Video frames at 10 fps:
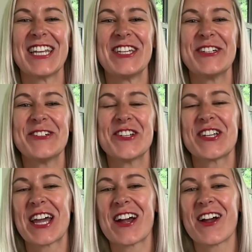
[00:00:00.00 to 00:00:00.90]
you
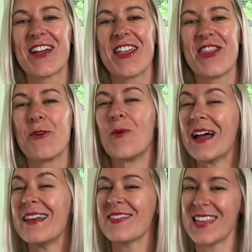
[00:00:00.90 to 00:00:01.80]
share the
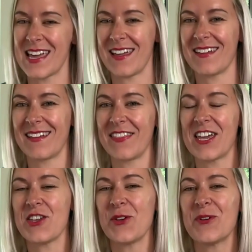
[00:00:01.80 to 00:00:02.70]
one thing that
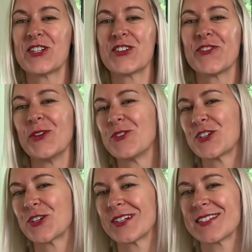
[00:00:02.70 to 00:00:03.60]
you wish
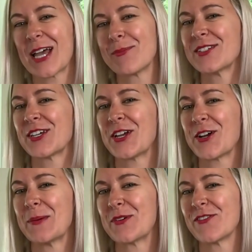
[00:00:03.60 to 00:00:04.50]
future
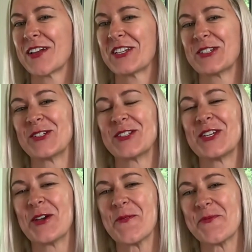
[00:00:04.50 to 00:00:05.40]
cybersecurity professionals
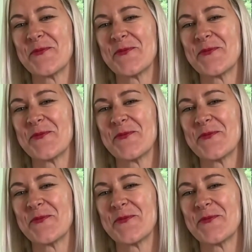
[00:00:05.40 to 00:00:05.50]
knew?